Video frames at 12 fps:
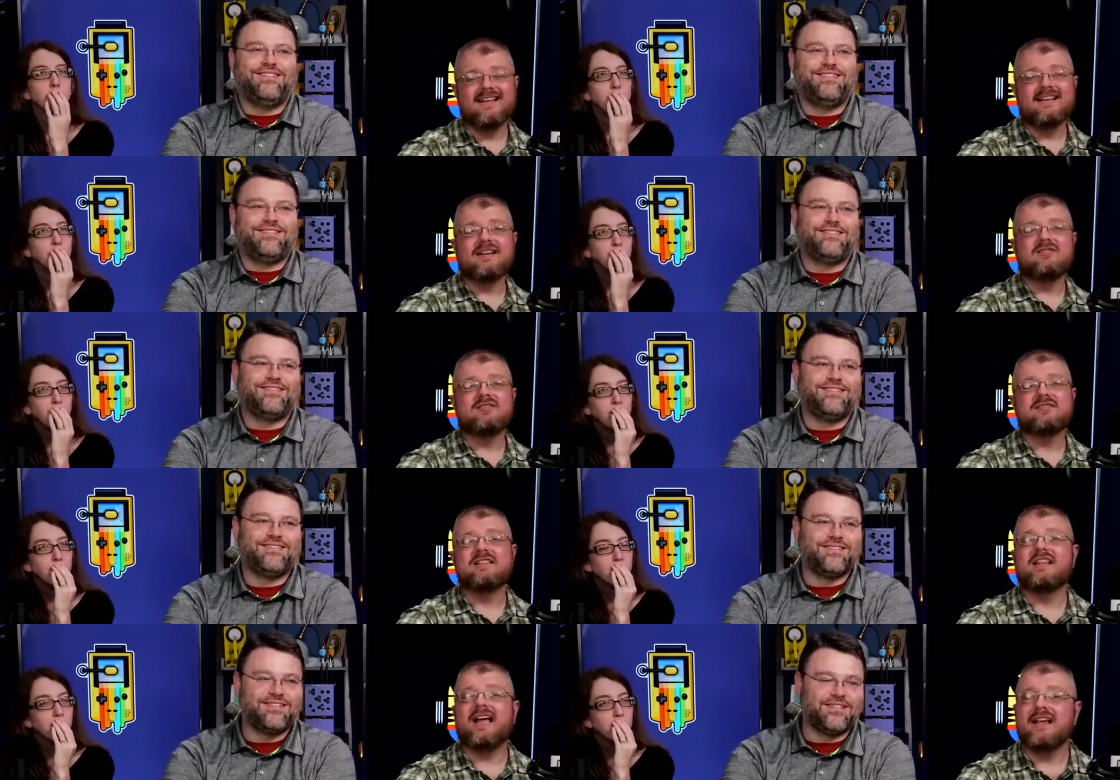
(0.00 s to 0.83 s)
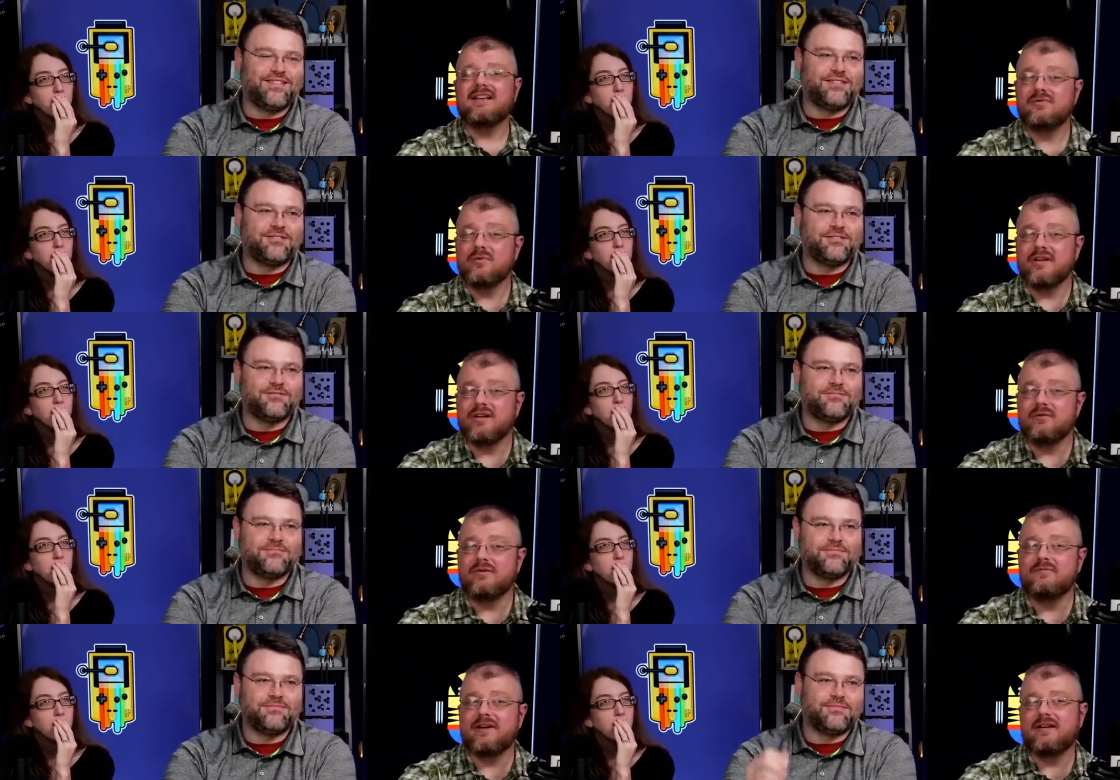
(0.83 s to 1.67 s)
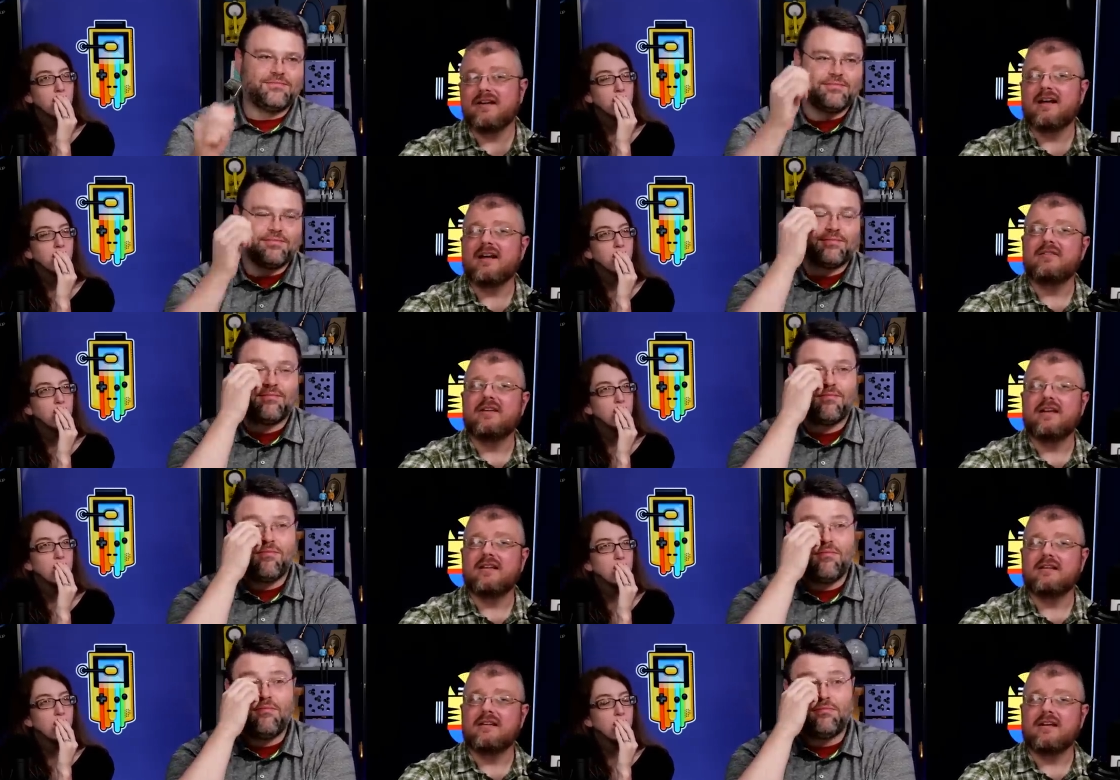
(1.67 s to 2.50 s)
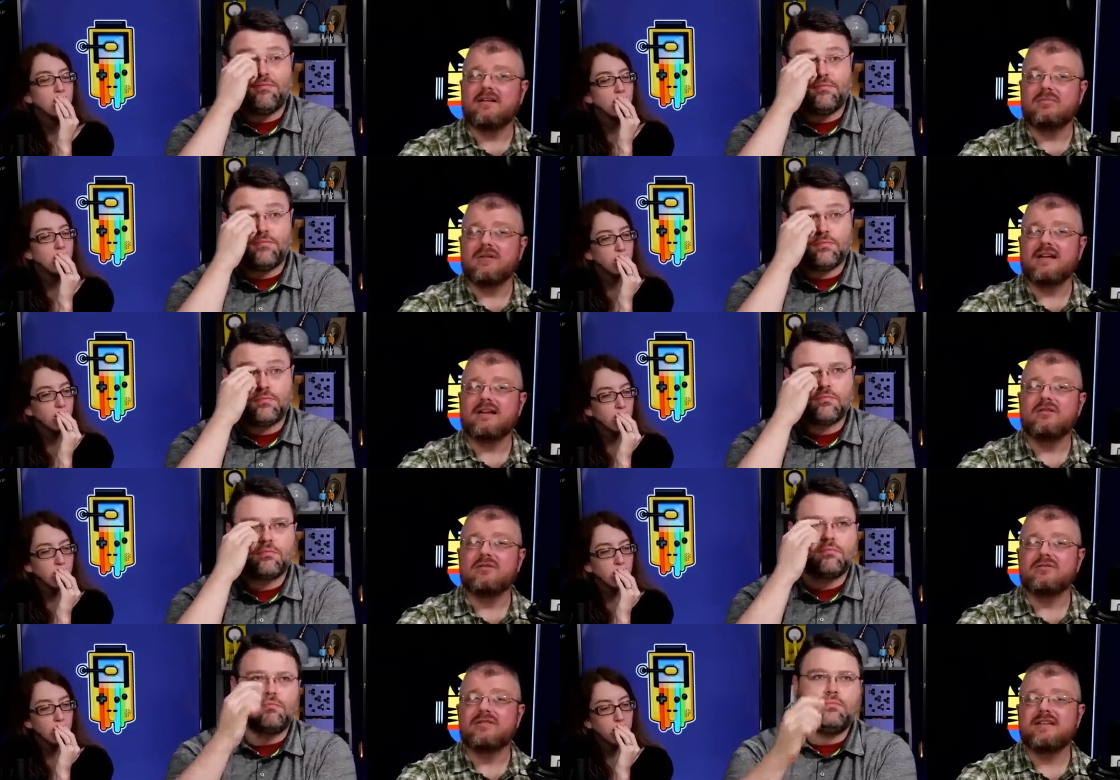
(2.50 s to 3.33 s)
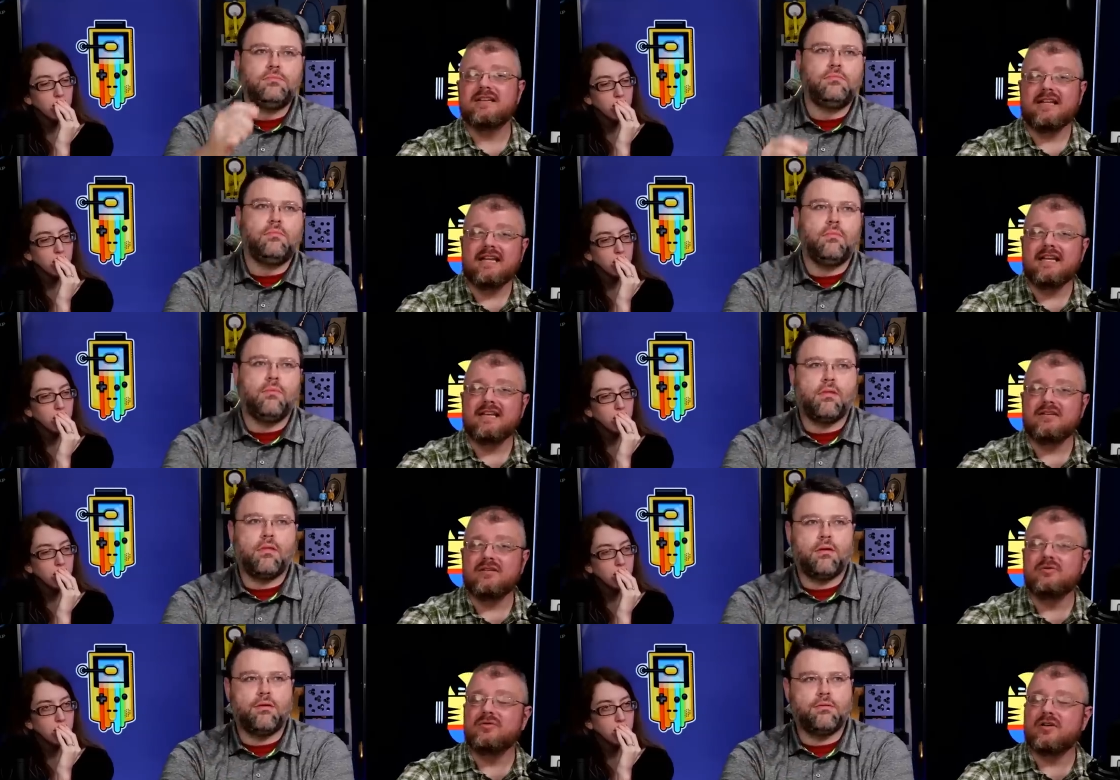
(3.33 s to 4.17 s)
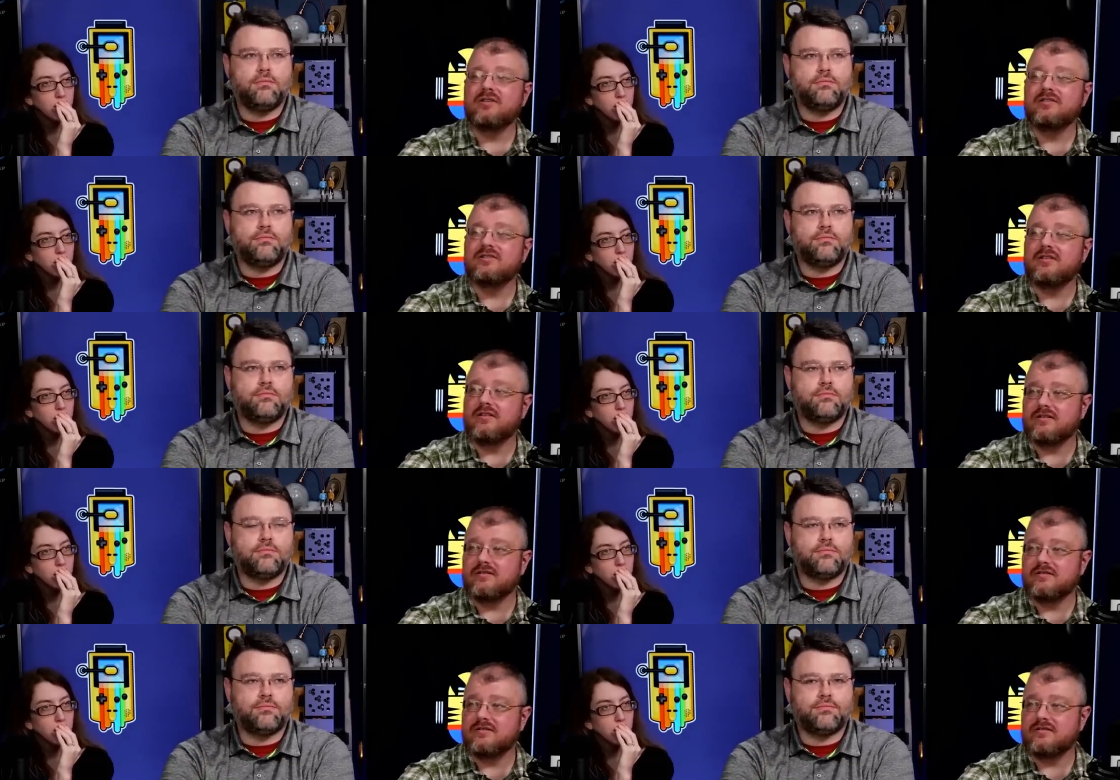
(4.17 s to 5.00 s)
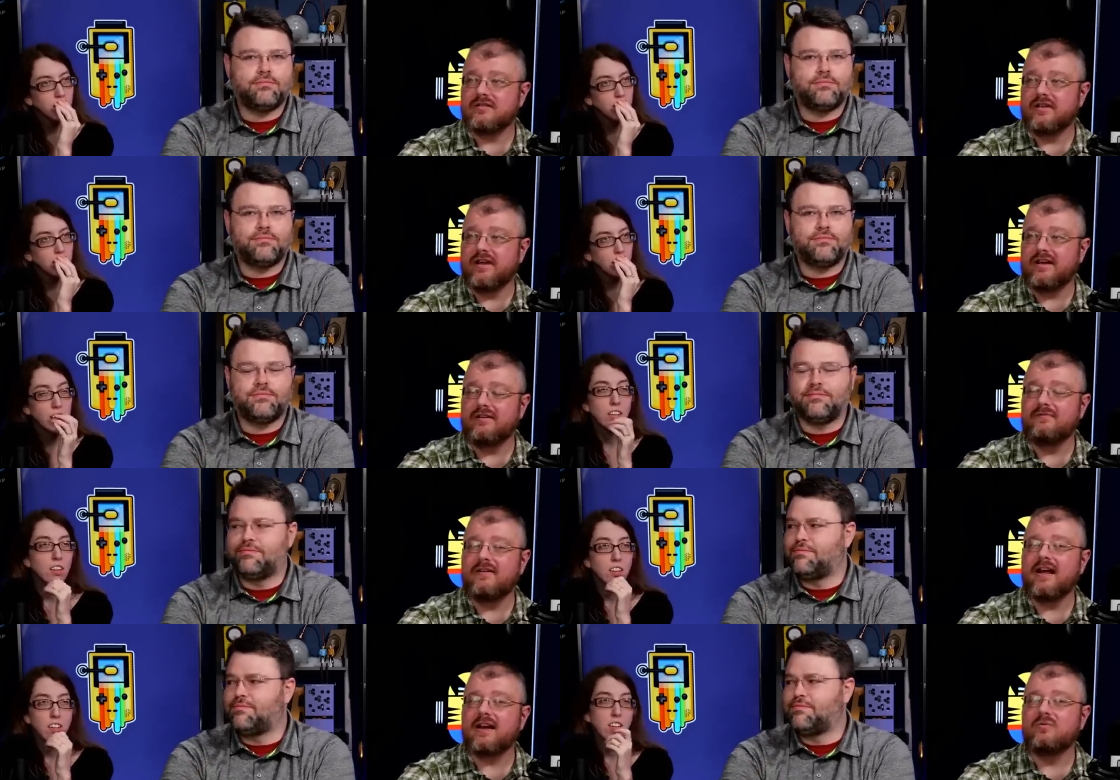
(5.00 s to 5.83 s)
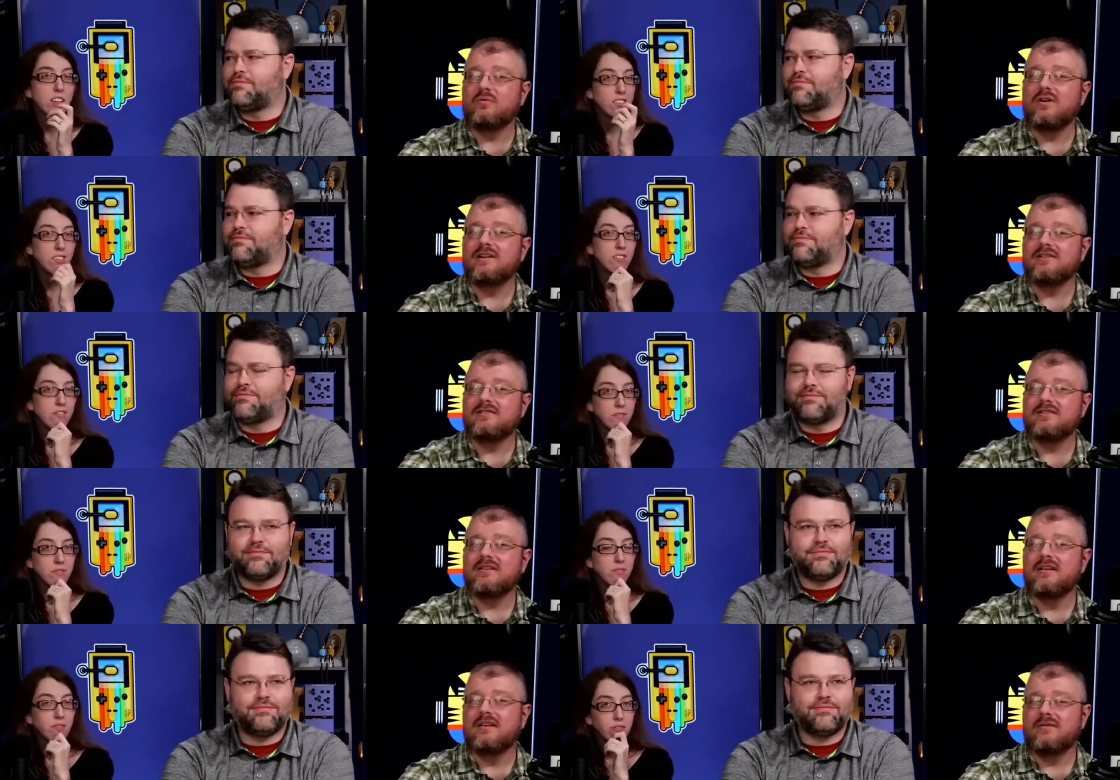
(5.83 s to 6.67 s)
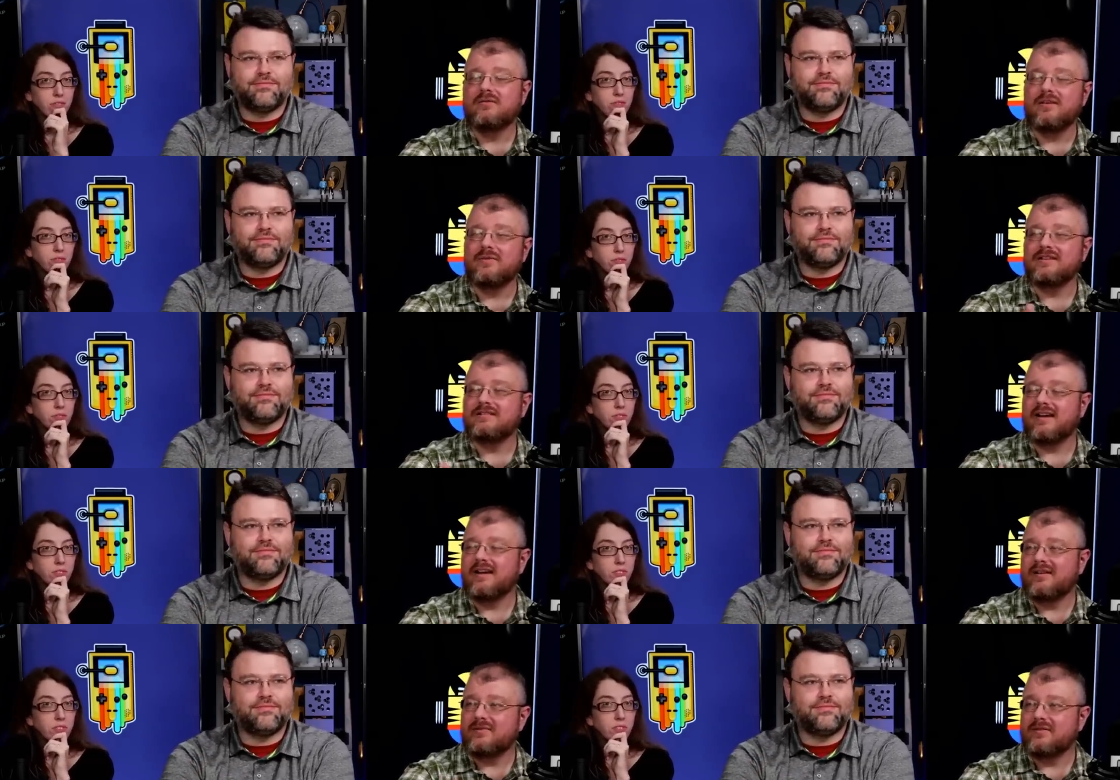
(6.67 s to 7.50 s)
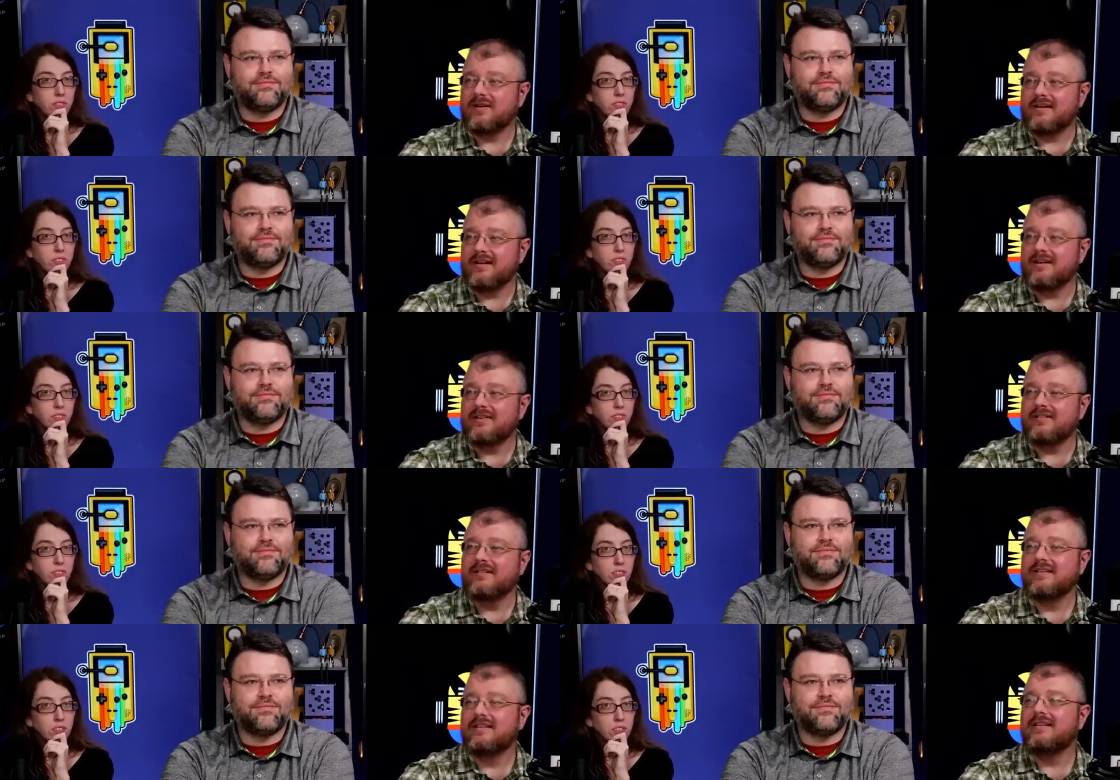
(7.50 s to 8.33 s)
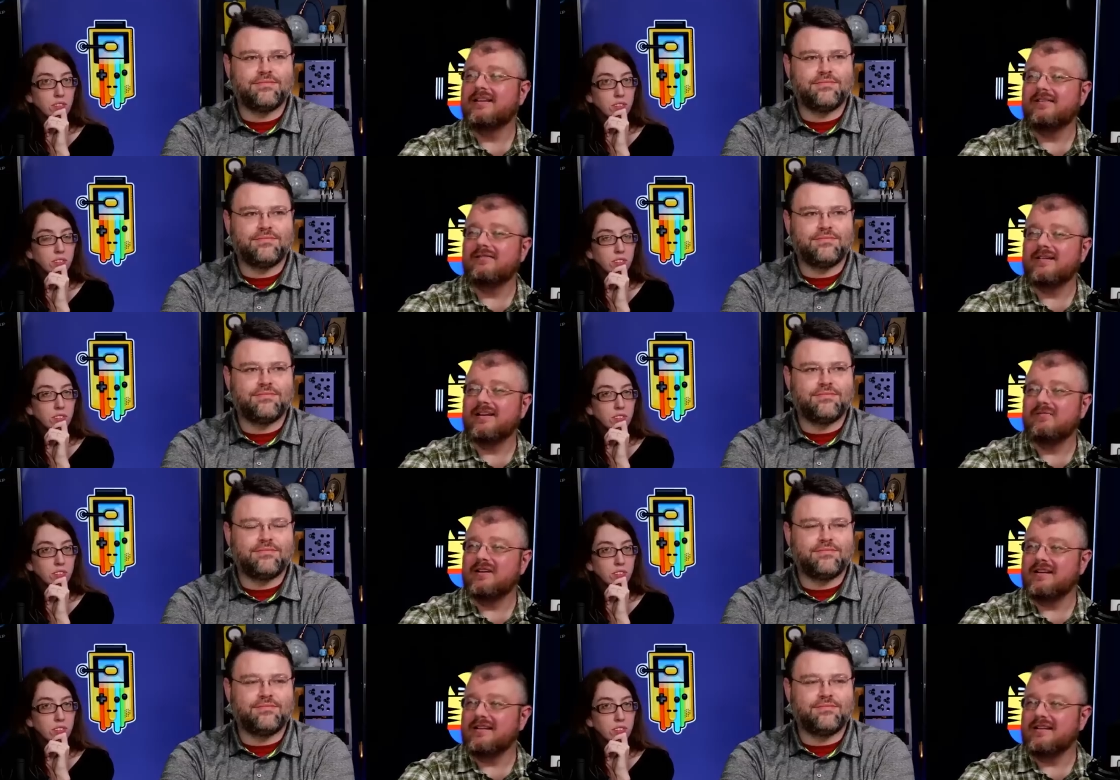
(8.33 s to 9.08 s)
Speaker 1: now, Krista, last week we found out that uh, black holes can eat neutron stars. And in fact, one is, well, I mean, it's not happening right now. Ever how